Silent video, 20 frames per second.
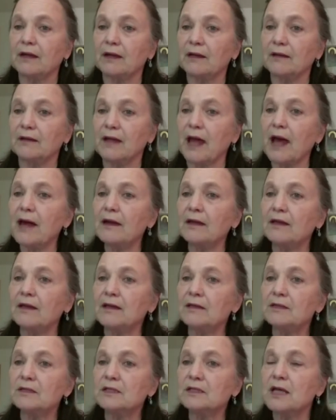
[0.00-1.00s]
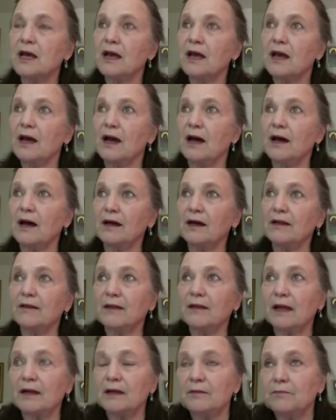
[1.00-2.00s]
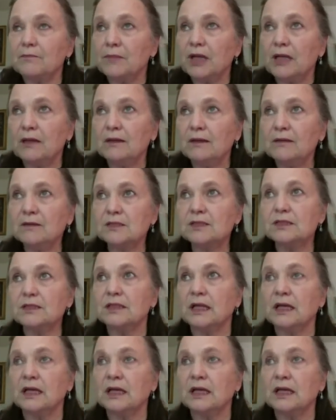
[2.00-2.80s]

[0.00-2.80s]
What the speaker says: and that is that it means